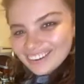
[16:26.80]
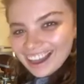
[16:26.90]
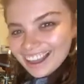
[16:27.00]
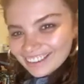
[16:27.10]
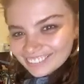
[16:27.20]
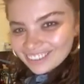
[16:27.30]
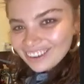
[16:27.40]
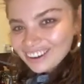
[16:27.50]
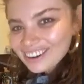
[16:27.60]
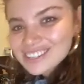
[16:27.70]
I have a
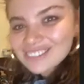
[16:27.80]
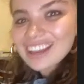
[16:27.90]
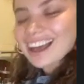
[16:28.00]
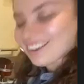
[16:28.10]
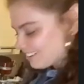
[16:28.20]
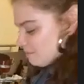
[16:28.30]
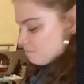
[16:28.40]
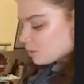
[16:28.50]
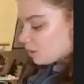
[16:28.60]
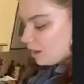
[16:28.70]
large amount.
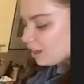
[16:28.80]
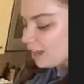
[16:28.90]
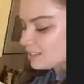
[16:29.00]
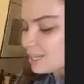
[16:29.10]
A